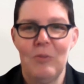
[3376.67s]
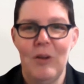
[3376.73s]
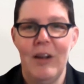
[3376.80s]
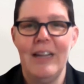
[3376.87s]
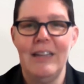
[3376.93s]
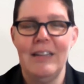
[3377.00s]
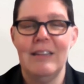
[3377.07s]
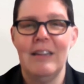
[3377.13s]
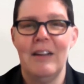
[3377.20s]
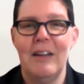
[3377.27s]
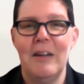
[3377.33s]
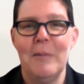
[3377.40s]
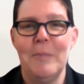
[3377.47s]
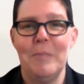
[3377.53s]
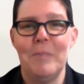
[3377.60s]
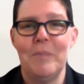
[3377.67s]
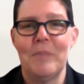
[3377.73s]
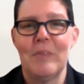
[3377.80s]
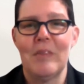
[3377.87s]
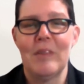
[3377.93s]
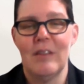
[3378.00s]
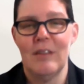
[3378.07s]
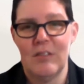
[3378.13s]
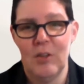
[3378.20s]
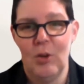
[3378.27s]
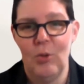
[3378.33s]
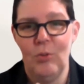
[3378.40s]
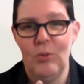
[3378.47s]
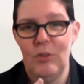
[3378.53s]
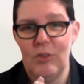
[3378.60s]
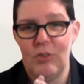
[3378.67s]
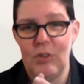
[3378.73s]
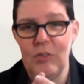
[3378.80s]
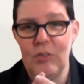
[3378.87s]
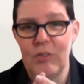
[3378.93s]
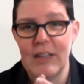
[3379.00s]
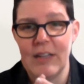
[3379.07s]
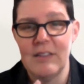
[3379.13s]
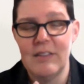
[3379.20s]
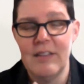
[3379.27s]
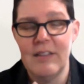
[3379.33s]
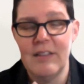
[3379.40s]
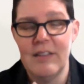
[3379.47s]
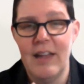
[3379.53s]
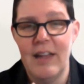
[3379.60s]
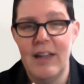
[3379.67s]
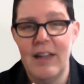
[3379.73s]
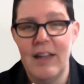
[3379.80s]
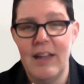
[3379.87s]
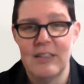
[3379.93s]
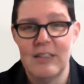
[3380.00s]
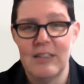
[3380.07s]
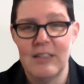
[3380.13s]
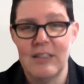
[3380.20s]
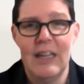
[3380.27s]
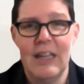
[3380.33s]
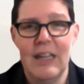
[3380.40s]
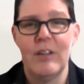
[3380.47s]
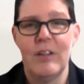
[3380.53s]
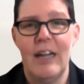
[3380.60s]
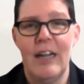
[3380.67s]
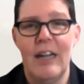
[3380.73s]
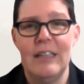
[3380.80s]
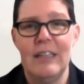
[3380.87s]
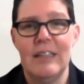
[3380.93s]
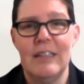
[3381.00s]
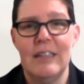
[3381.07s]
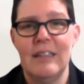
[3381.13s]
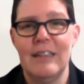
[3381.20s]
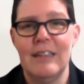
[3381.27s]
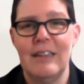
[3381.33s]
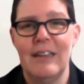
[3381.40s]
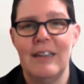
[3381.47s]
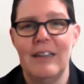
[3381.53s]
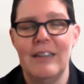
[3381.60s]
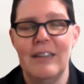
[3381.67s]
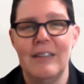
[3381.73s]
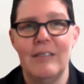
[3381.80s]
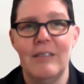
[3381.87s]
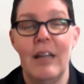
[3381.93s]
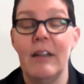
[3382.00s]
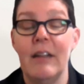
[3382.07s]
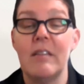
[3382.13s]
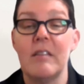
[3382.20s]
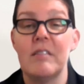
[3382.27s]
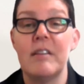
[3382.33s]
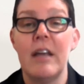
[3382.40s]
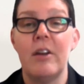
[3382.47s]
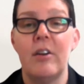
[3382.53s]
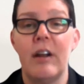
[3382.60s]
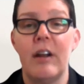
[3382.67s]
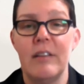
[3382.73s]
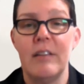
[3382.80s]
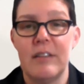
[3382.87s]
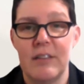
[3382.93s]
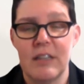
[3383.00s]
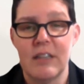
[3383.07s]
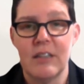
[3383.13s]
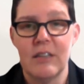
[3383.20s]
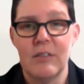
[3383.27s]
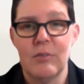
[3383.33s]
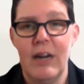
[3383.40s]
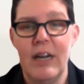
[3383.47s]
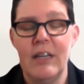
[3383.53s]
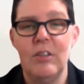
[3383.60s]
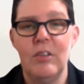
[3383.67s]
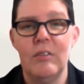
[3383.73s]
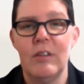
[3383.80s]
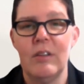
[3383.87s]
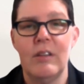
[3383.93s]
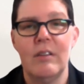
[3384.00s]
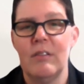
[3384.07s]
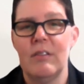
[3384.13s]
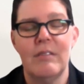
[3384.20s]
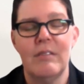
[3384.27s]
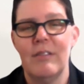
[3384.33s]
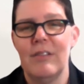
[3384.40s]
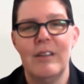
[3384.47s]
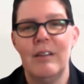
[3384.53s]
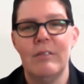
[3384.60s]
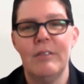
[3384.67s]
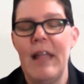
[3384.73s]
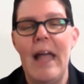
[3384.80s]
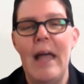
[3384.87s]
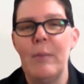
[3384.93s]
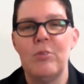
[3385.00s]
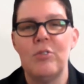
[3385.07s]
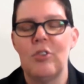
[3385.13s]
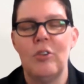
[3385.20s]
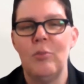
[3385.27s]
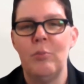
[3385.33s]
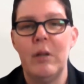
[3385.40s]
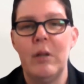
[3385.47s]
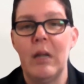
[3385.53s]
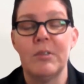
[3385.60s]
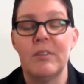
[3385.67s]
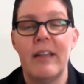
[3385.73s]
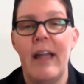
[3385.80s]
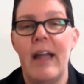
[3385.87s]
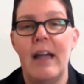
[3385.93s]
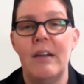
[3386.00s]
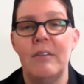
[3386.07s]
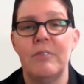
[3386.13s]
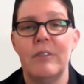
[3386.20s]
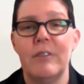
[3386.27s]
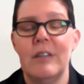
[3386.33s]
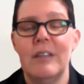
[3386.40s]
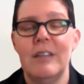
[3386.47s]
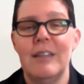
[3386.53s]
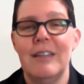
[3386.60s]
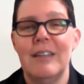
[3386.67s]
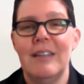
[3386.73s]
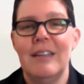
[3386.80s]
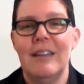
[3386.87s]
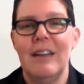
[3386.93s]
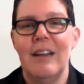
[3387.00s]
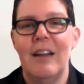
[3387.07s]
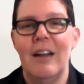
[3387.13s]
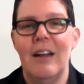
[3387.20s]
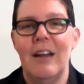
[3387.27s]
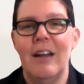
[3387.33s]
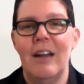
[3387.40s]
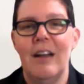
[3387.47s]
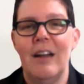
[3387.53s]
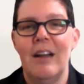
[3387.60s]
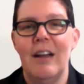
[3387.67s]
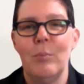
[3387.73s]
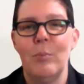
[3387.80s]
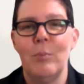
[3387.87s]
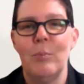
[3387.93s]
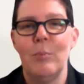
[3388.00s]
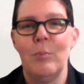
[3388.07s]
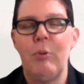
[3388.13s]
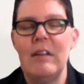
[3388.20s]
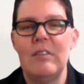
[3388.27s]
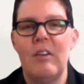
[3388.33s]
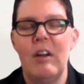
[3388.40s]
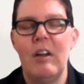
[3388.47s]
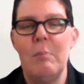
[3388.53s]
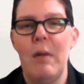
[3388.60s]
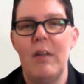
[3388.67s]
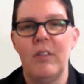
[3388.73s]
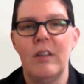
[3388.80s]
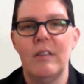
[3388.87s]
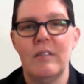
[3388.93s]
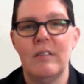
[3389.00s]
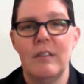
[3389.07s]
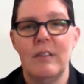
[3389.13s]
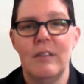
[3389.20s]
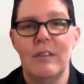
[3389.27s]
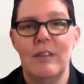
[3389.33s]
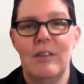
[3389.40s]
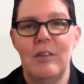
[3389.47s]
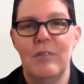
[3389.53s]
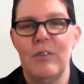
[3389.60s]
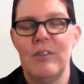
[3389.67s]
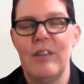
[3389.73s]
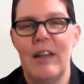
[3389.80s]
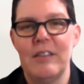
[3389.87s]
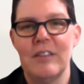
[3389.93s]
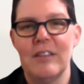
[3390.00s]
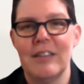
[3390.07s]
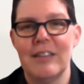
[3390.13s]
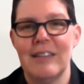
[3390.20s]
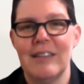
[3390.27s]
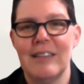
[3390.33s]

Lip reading: right? So you've got the testing, and you've got and it's a standardized testing, right? Labs shouldn't be able to have proprietary methods for testing,